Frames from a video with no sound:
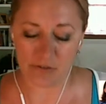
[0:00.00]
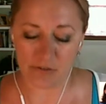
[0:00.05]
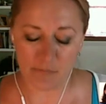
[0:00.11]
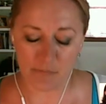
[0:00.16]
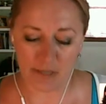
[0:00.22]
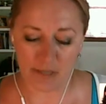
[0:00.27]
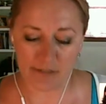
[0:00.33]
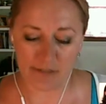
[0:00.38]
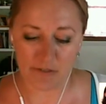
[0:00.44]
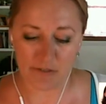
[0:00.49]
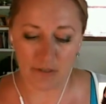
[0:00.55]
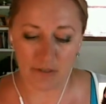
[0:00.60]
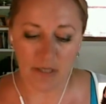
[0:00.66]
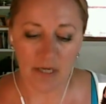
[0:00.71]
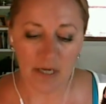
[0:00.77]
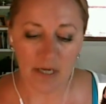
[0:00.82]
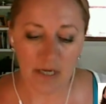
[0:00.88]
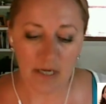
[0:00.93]
our sponsor.
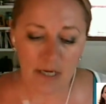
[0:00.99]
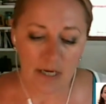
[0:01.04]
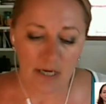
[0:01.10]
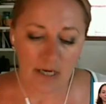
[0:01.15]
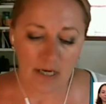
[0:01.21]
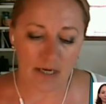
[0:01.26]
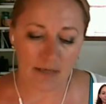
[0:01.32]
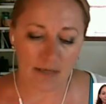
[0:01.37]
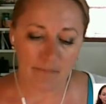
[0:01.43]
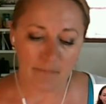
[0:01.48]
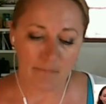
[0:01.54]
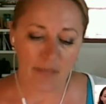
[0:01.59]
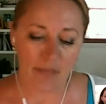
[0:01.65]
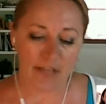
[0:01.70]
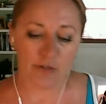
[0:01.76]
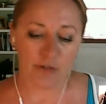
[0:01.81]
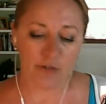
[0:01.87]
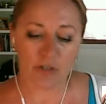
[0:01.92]

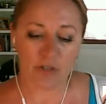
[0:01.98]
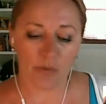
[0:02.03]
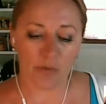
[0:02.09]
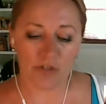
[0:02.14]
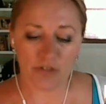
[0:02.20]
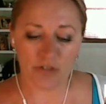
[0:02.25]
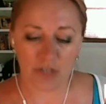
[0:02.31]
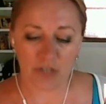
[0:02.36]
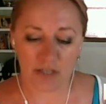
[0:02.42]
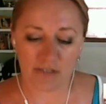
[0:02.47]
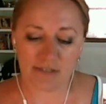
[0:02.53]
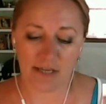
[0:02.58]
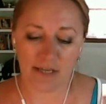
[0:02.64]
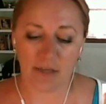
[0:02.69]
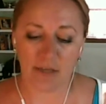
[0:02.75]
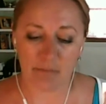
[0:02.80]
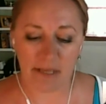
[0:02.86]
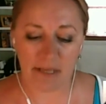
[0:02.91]
And you can always check us
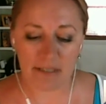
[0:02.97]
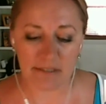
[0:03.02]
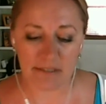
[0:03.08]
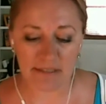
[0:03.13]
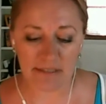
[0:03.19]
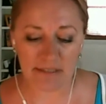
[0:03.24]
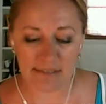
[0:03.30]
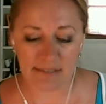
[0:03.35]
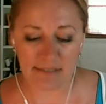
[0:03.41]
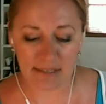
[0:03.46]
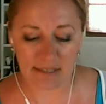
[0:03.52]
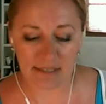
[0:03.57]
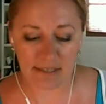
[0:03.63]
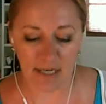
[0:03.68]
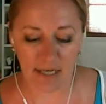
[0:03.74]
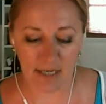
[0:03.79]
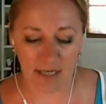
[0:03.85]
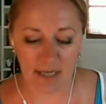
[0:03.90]
out at
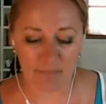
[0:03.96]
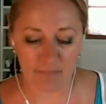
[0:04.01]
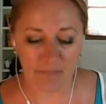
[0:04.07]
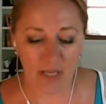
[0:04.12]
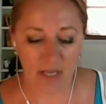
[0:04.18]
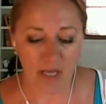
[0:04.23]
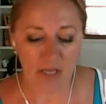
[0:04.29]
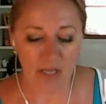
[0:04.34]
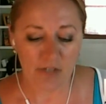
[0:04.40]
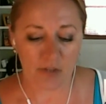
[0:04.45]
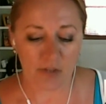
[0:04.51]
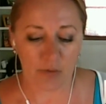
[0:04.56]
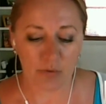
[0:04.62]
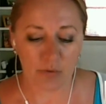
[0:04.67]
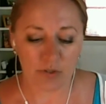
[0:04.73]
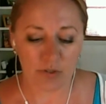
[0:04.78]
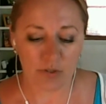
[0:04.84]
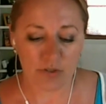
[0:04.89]
medelita.com.
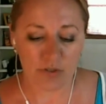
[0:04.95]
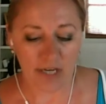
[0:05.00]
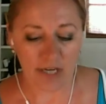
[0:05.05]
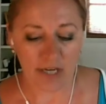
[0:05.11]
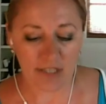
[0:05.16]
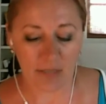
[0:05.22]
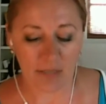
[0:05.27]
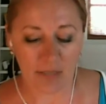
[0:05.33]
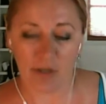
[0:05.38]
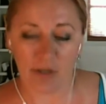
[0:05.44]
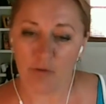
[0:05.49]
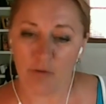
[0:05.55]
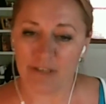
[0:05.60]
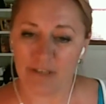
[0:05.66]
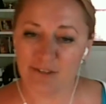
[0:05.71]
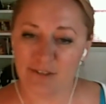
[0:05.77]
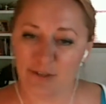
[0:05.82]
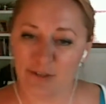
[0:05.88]
So, Jonathan, I'm going to go
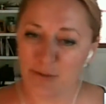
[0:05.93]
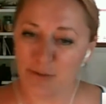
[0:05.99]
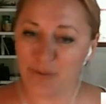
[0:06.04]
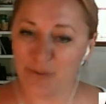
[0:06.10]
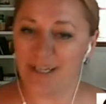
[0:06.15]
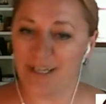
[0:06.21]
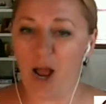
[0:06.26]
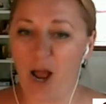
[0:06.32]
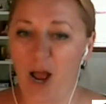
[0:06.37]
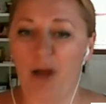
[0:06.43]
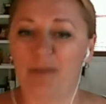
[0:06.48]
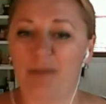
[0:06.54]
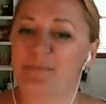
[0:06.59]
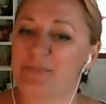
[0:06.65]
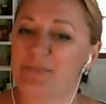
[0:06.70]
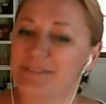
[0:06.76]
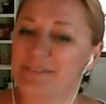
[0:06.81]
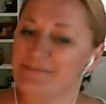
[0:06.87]
right to you, and
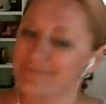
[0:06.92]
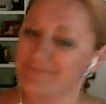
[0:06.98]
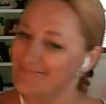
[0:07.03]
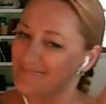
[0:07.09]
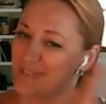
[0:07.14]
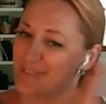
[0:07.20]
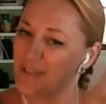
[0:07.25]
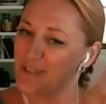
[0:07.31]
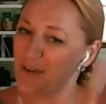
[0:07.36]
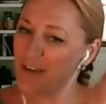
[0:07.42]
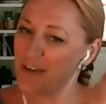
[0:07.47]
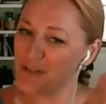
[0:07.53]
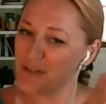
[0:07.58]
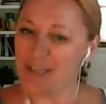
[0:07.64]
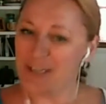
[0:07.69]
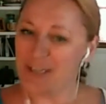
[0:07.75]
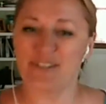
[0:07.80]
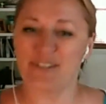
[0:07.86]

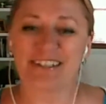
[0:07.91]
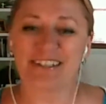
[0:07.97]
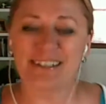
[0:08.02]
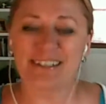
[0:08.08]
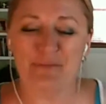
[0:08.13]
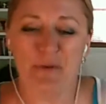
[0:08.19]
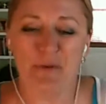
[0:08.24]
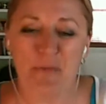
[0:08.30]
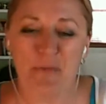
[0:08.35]
congratulations for